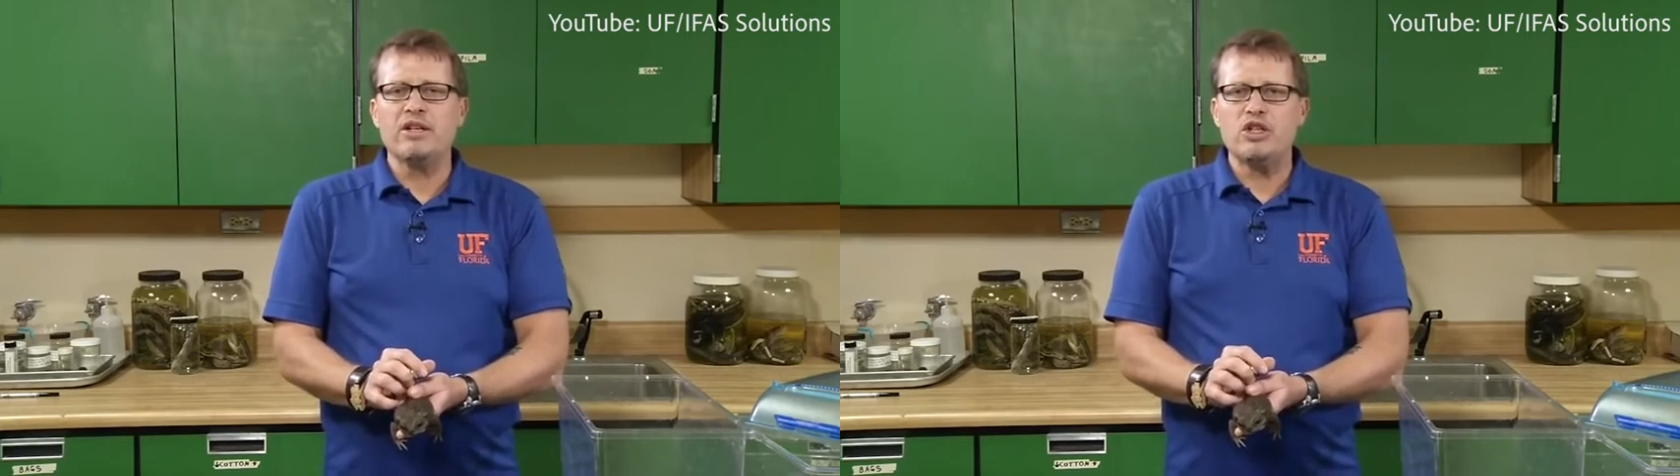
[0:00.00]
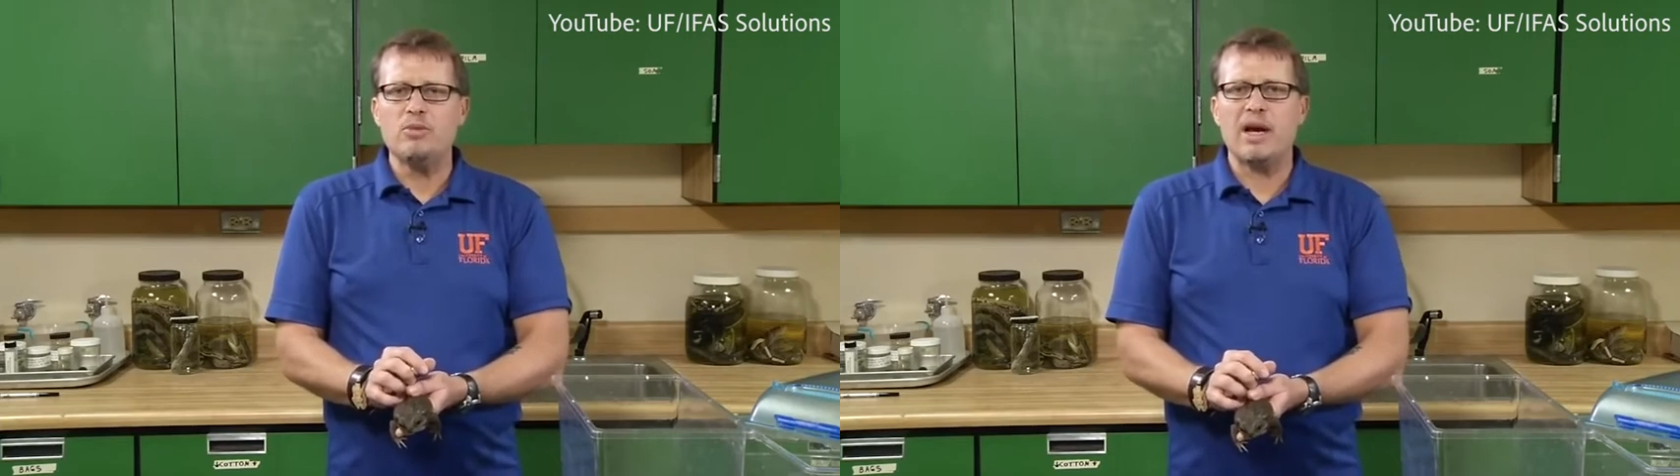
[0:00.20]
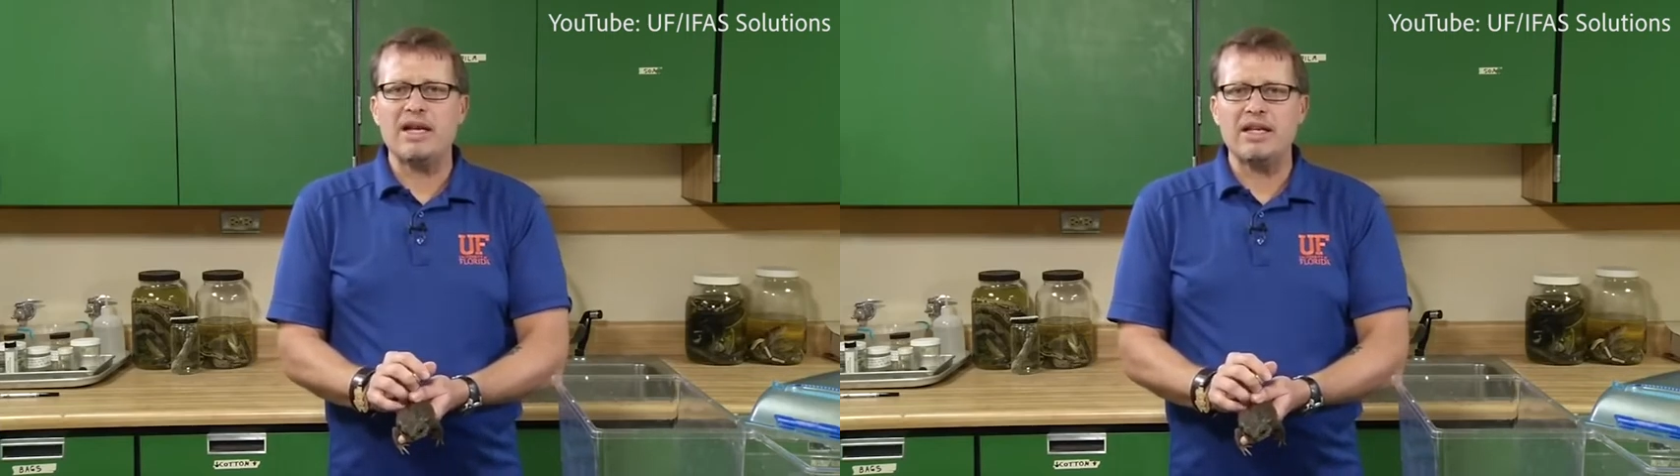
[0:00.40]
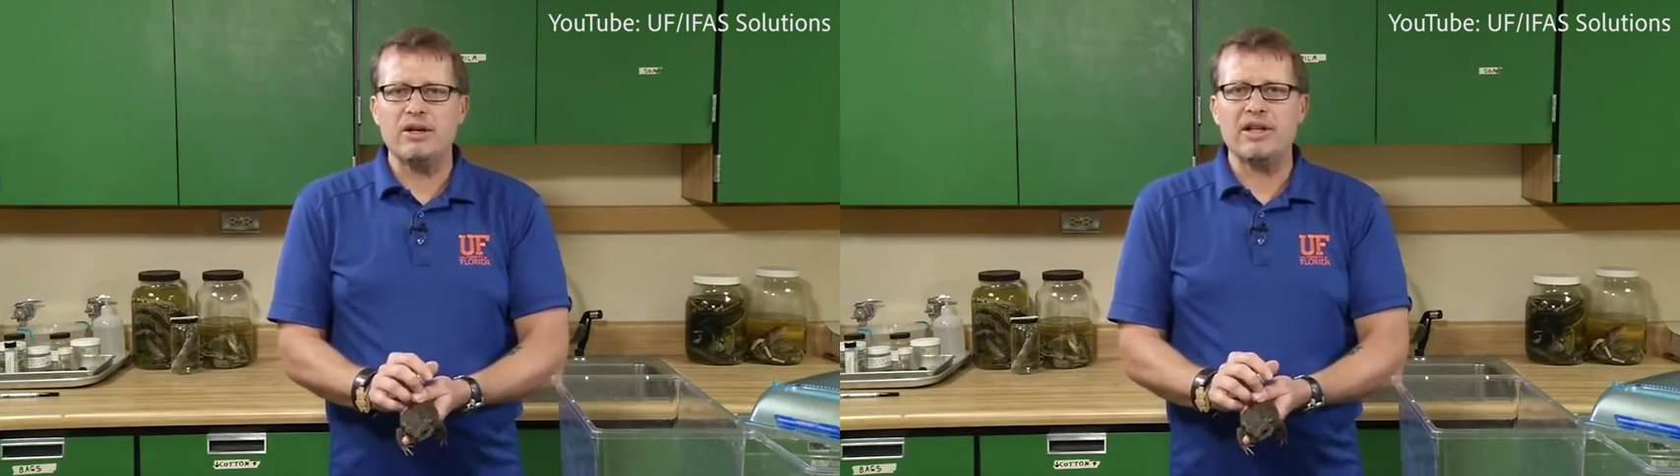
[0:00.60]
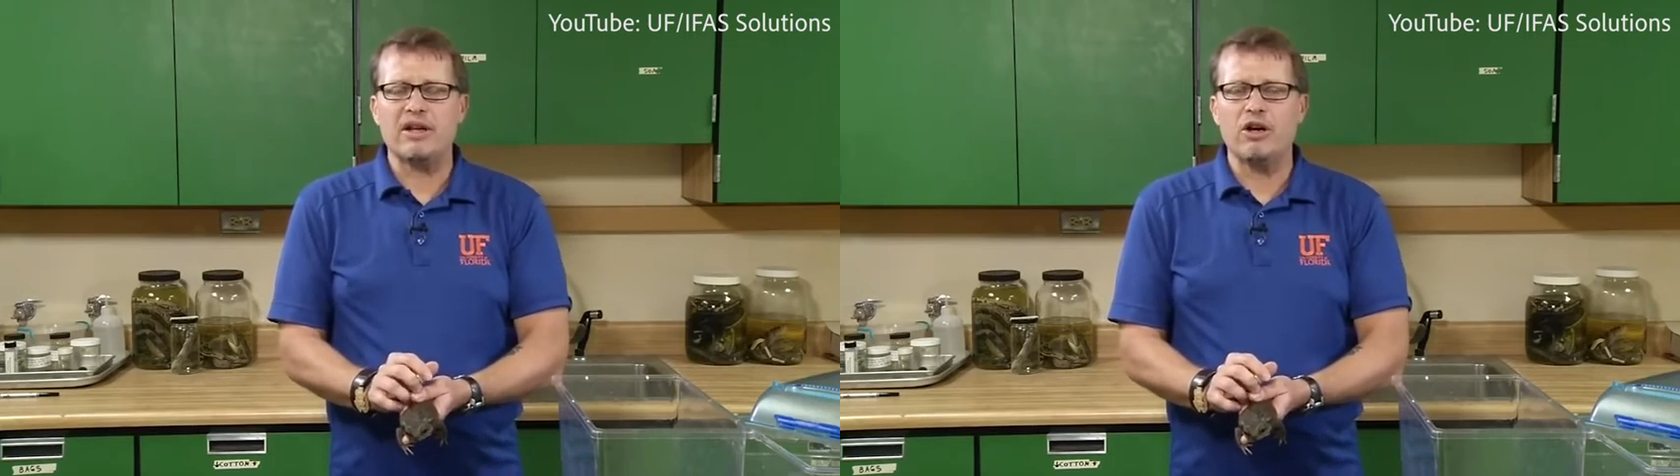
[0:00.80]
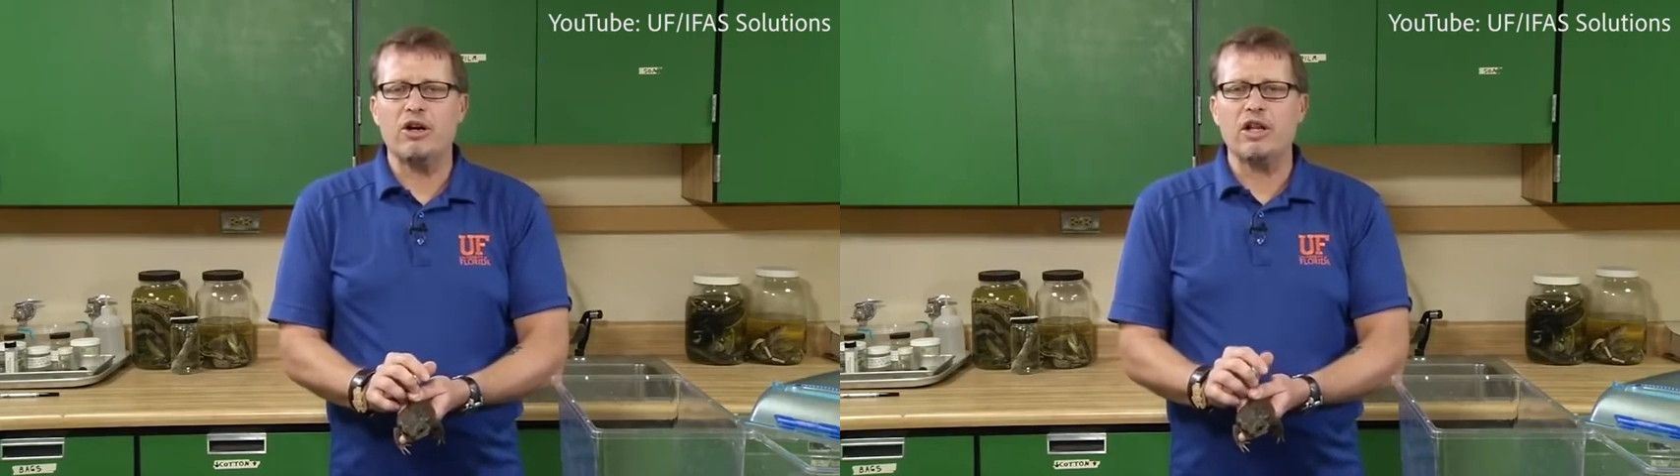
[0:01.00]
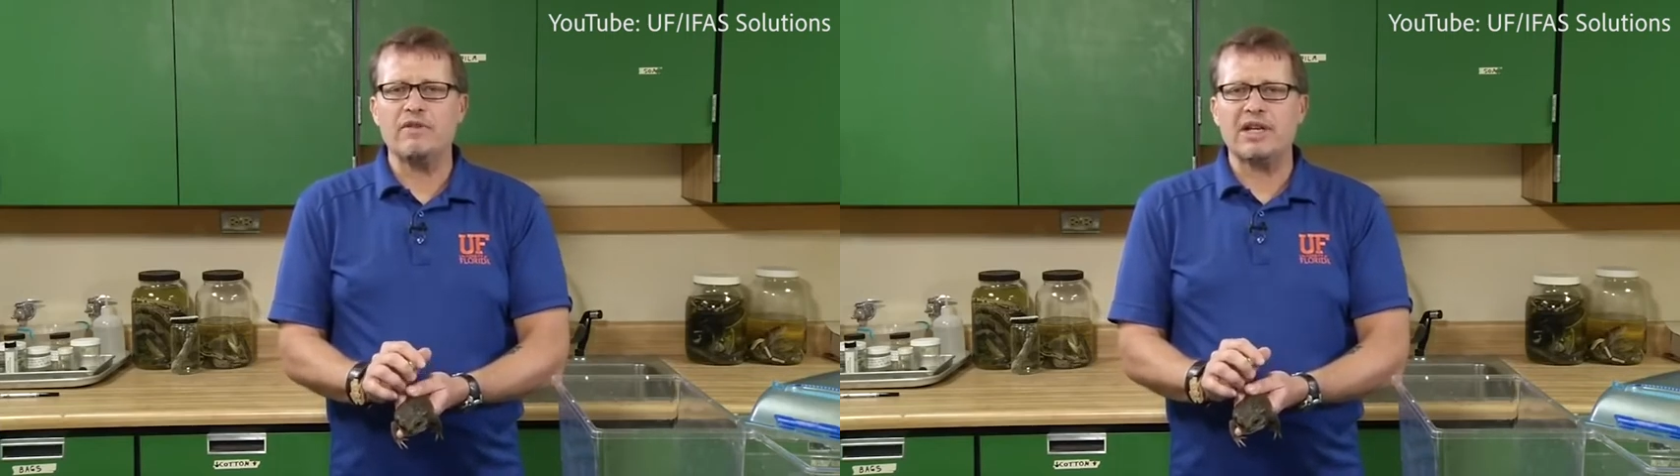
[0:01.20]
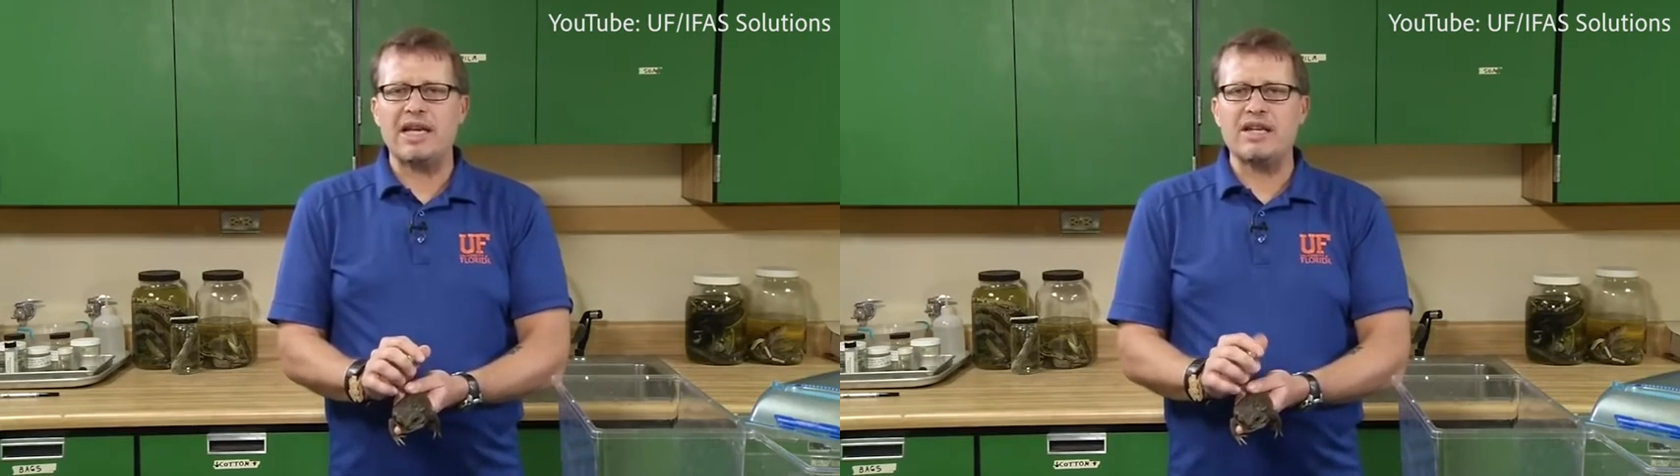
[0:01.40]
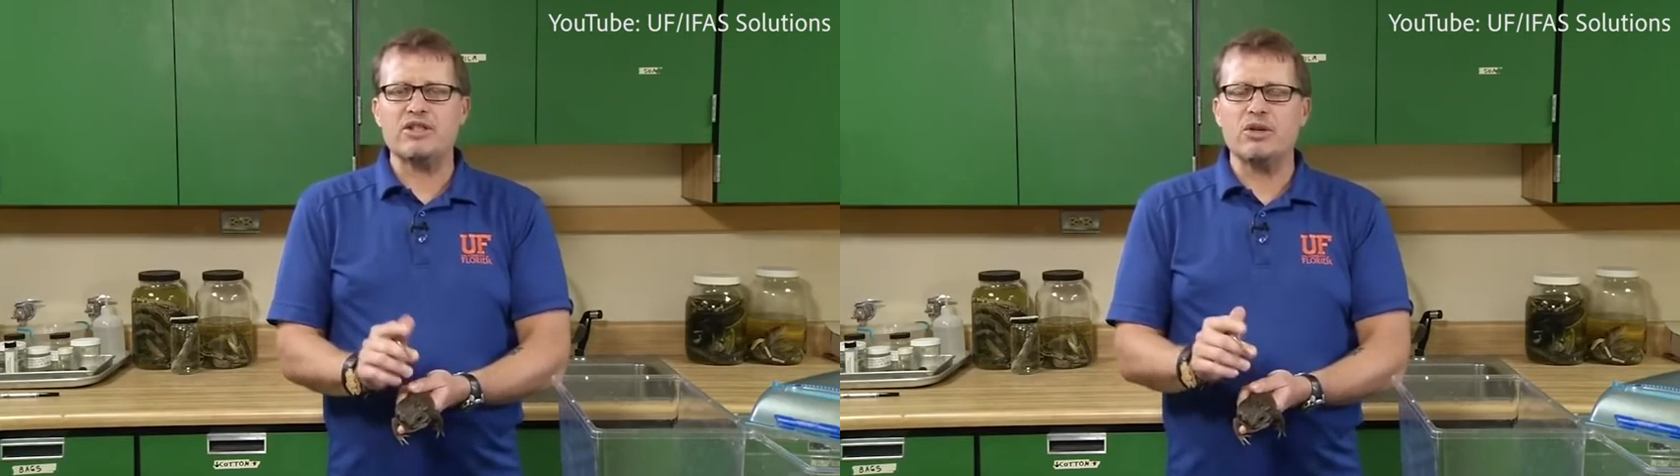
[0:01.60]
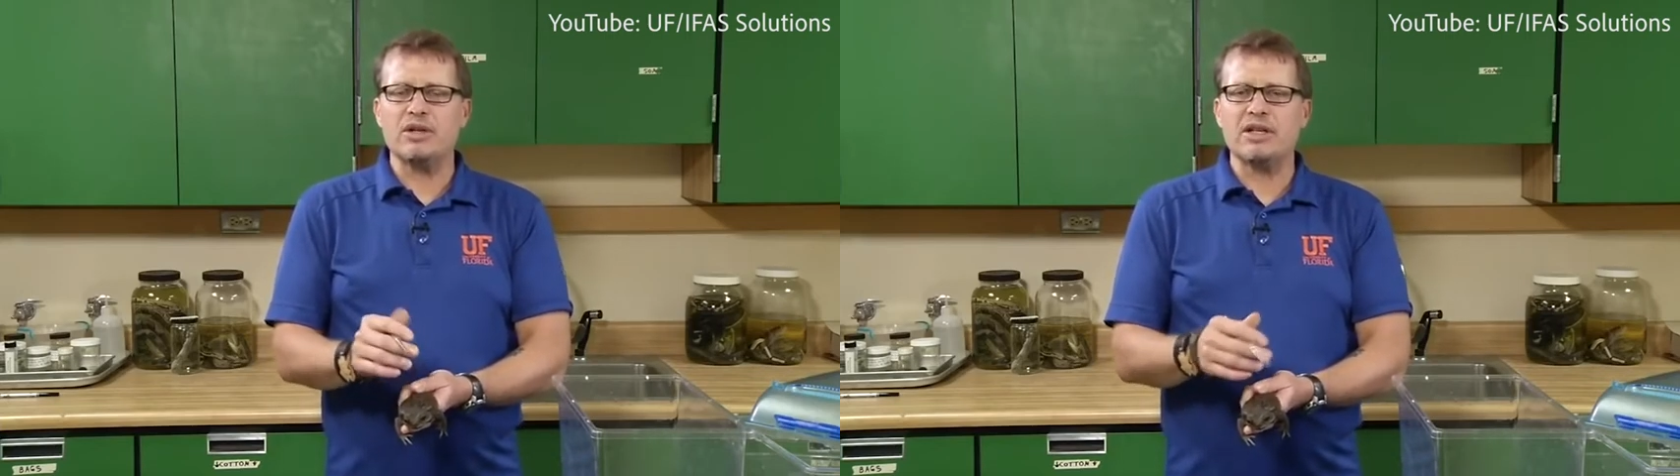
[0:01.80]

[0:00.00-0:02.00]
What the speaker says: you might hear the call of a cane toad,